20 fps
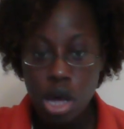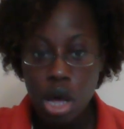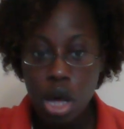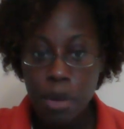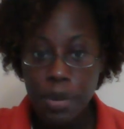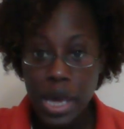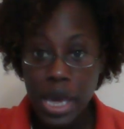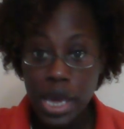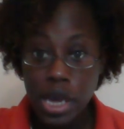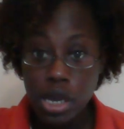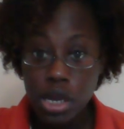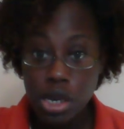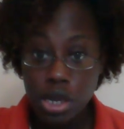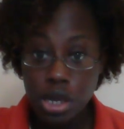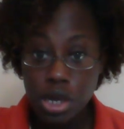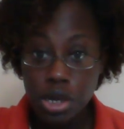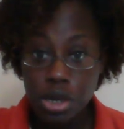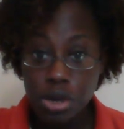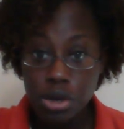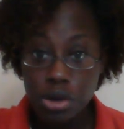I'm hanging
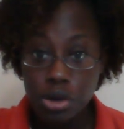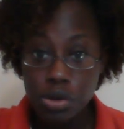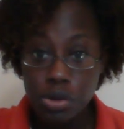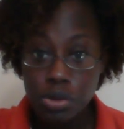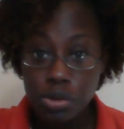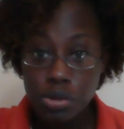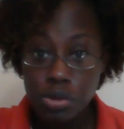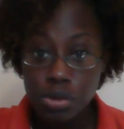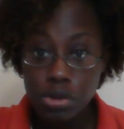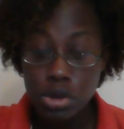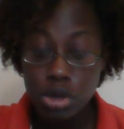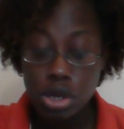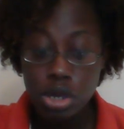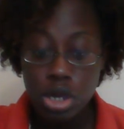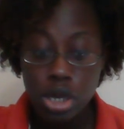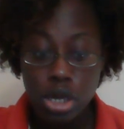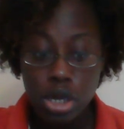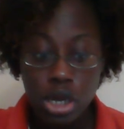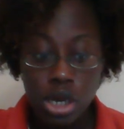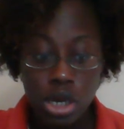in here,
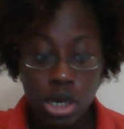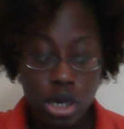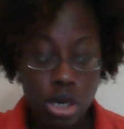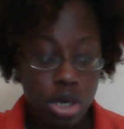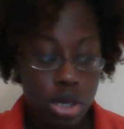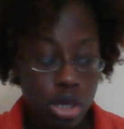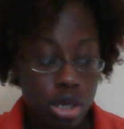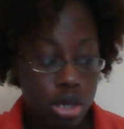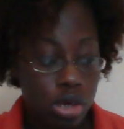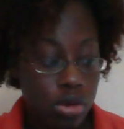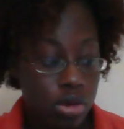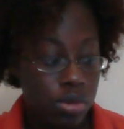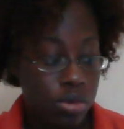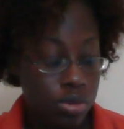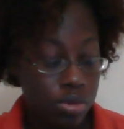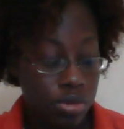and